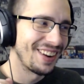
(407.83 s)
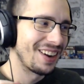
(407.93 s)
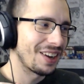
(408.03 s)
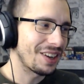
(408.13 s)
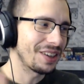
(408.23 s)

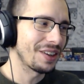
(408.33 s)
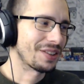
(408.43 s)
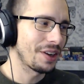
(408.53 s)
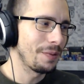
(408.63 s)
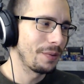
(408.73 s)
He does
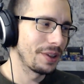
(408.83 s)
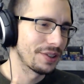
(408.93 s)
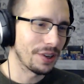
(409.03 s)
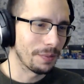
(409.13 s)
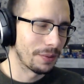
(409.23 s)
come with
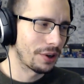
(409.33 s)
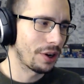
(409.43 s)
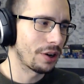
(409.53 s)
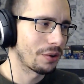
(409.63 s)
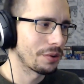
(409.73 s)
some
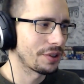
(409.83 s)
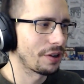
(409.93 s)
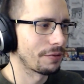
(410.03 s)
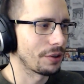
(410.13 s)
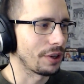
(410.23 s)
kind of cool
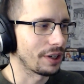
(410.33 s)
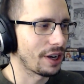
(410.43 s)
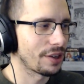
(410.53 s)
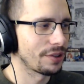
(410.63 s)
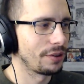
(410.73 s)
stuff, so like
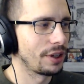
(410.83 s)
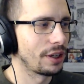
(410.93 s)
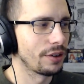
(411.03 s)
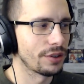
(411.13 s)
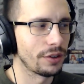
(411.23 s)
Dazzling
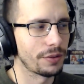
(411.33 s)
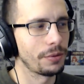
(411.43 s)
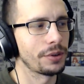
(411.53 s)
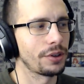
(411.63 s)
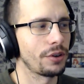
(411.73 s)
is on this
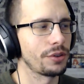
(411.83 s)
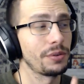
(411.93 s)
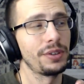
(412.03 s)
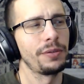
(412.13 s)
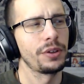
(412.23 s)
4-star, so his
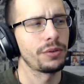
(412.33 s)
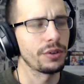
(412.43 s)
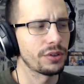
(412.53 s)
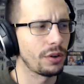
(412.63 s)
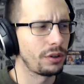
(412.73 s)
defense rest
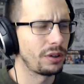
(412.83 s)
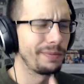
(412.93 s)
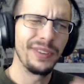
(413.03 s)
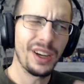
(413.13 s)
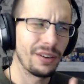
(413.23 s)
solo,
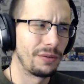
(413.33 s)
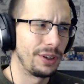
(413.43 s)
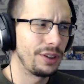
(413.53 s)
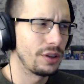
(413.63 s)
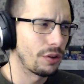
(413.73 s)
not
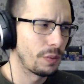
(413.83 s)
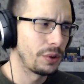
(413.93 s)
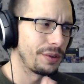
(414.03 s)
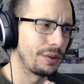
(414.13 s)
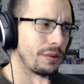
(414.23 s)
really
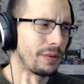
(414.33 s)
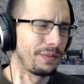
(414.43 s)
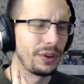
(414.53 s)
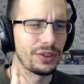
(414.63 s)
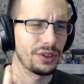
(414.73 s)
notable or
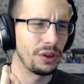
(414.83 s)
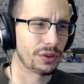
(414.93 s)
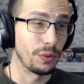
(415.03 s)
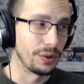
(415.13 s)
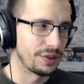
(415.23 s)
skills
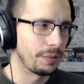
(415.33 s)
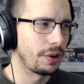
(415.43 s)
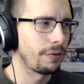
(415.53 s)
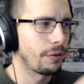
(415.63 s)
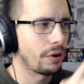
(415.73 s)
worth summoning
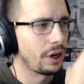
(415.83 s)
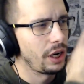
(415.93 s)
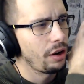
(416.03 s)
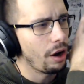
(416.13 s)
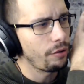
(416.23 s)
for.
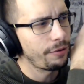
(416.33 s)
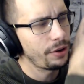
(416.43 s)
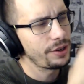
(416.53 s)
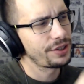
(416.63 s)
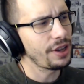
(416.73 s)
However,
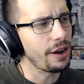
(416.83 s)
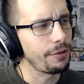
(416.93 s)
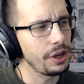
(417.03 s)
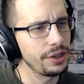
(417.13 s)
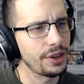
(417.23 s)
his staff
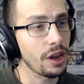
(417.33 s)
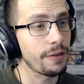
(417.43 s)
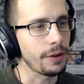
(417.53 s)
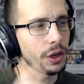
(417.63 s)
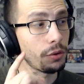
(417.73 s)
is a
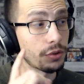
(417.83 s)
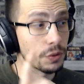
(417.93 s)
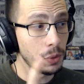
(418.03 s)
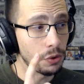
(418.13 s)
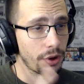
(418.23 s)
Fatal
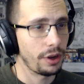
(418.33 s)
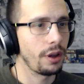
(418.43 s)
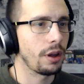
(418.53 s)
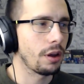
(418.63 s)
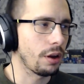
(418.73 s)
Smoke
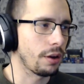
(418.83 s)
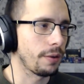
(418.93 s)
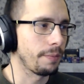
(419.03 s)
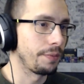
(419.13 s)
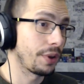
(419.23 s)

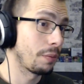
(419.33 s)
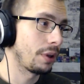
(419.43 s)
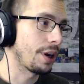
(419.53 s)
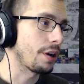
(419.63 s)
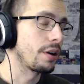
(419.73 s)

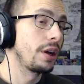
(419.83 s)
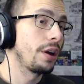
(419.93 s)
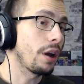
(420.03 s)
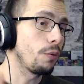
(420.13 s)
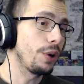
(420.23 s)
applier,
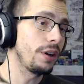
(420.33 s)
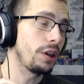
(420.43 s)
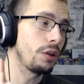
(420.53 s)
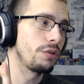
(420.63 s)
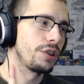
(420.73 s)
and one
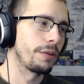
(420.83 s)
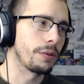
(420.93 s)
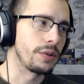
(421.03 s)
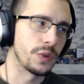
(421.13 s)
huge difference